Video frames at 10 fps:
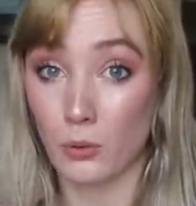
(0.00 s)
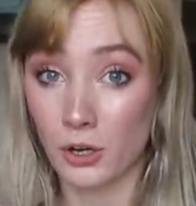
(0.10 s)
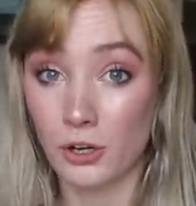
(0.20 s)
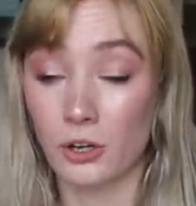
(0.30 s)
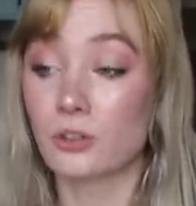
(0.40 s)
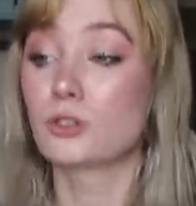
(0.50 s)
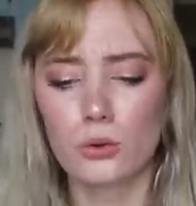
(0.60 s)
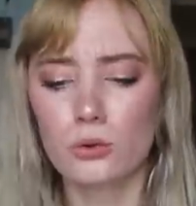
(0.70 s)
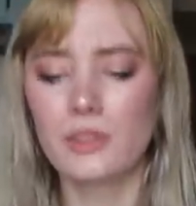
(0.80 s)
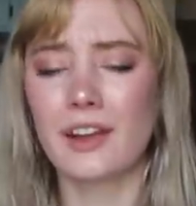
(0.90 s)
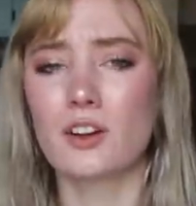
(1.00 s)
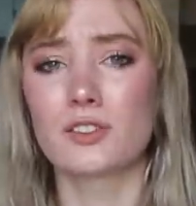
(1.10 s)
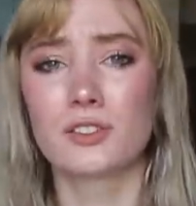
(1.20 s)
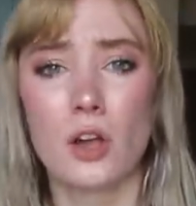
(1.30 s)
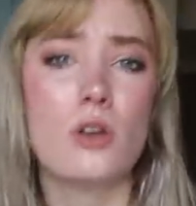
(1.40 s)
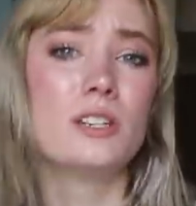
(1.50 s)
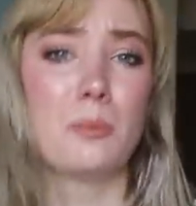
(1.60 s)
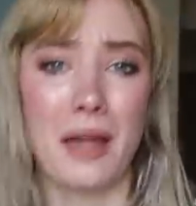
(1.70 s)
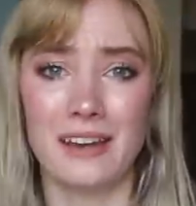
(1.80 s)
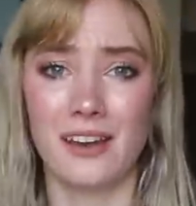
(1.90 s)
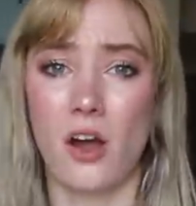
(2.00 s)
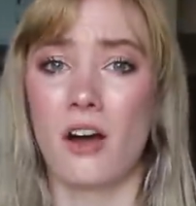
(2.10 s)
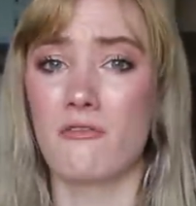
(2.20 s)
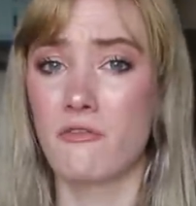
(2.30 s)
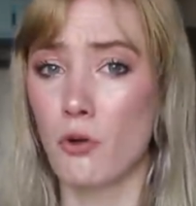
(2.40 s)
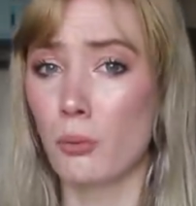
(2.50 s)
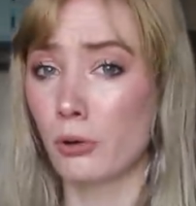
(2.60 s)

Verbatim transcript: workers who they are so dependent on for